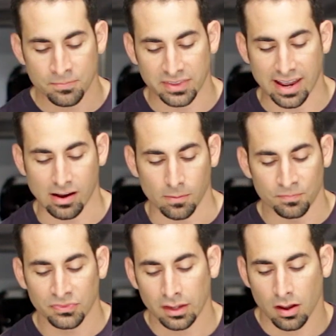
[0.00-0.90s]
Now,
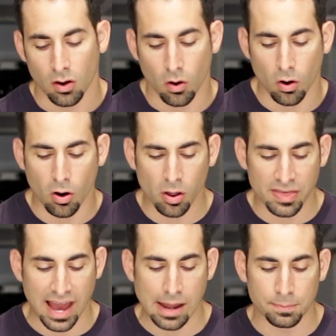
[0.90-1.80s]
all
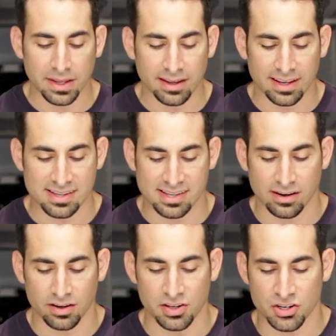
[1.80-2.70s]
that being
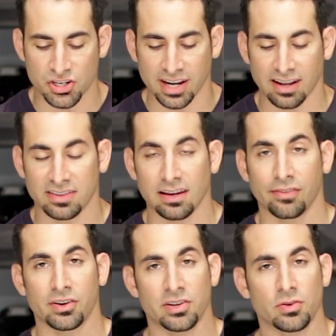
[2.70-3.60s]
considered, you should check out the
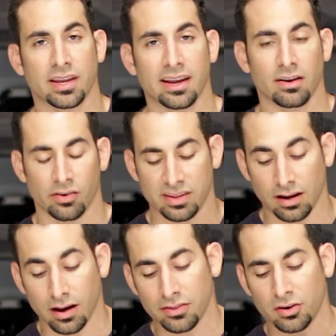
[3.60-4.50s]
other UK or the
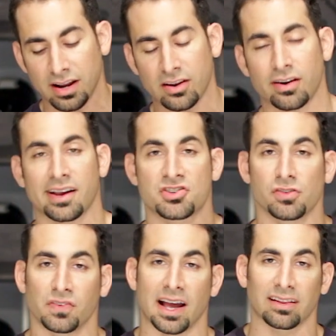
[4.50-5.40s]
other international
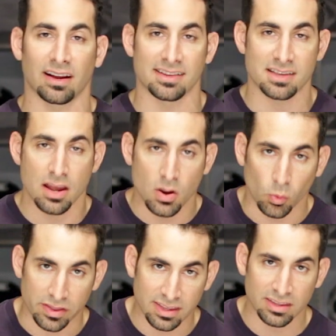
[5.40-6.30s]
flag lines
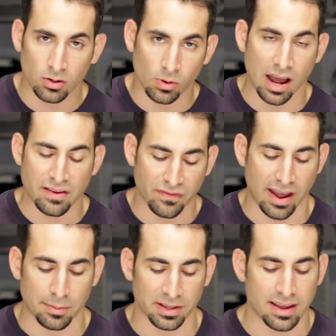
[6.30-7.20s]
within the Arai
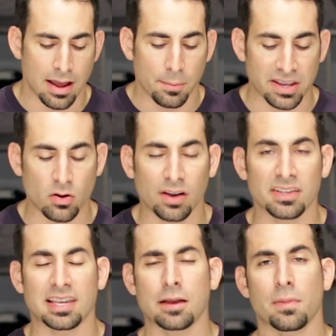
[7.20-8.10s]
family, but you don't have
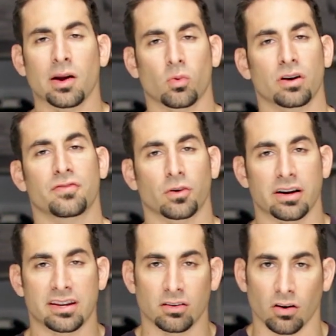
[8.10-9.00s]
to take my word for
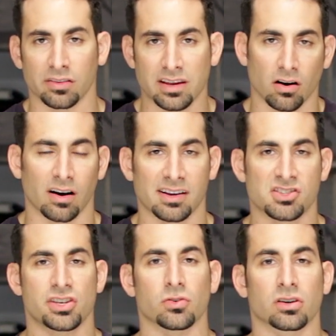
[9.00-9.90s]
it here on the
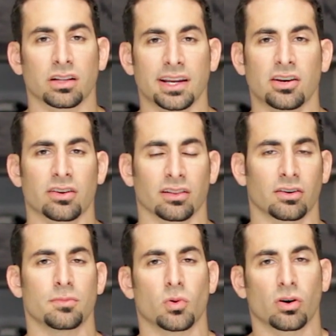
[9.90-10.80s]
RXQ. Click here to
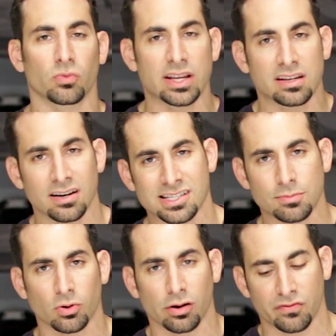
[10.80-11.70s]
learn more, read
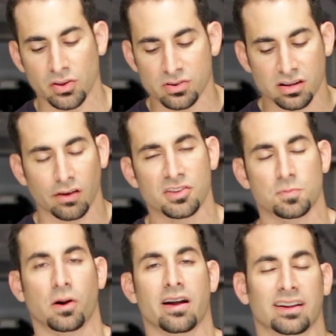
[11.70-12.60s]
customer reviews of this
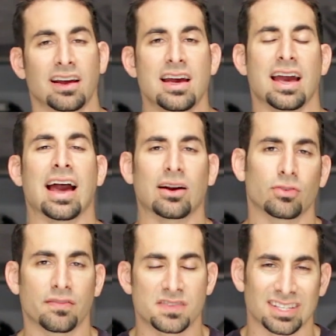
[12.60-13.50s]
product at
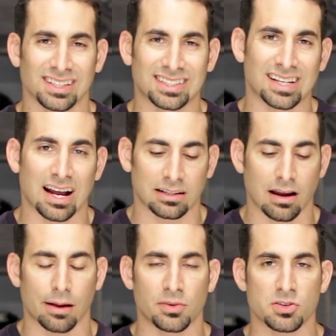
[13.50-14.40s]

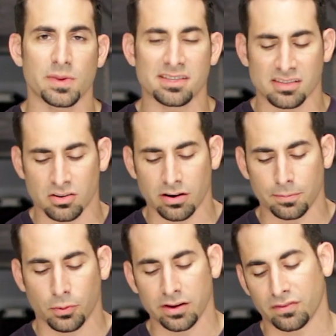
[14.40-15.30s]
RevZilla.com. Use me as a starting
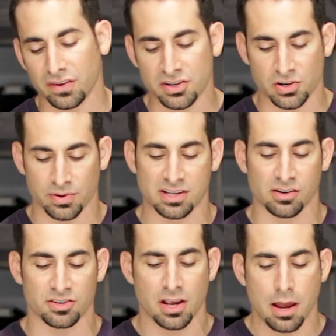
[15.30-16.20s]
point and finish your
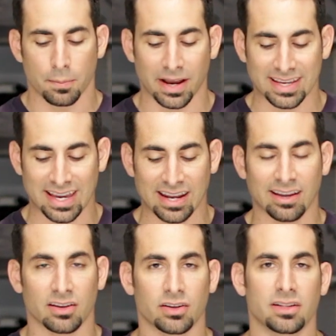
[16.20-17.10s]
research by
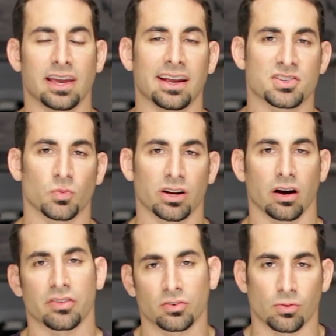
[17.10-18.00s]
getting a good gauge on what
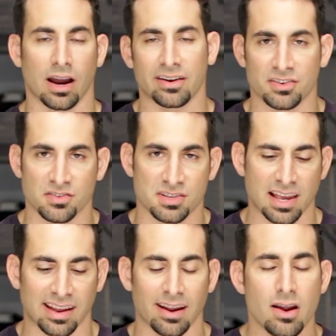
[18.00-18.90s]
other riders are
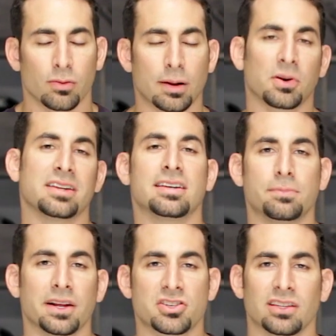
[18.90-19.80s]
saying. Remember, I did
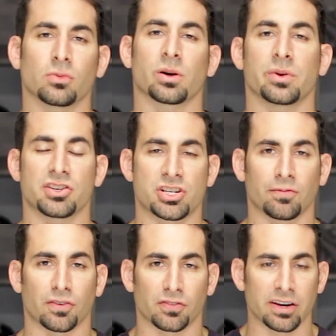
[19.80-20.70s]
mention that we're going to
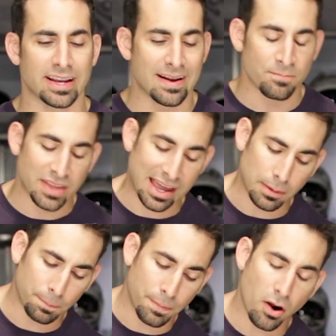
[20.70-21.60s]
ship for free, and
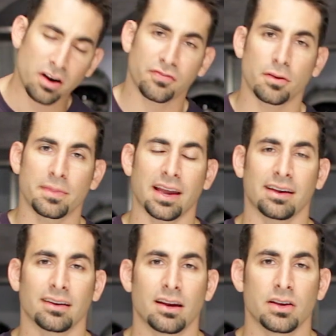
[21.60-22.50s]
apart from
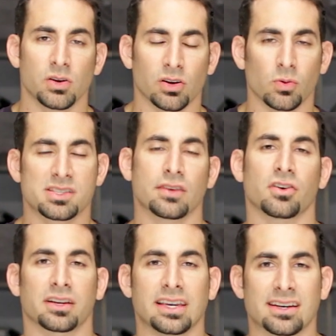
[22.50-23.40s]
that, you can always give
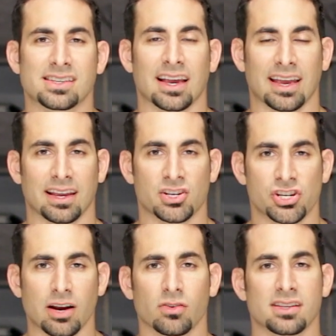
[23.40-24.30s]
our geeks a
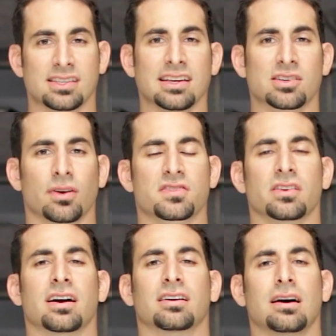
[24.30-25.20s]
shout. See us at
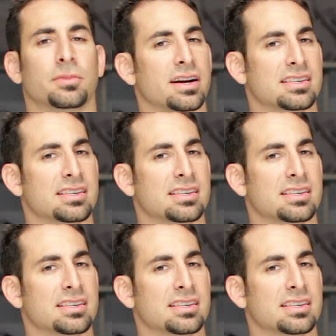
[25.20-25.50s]
RevZilla.com or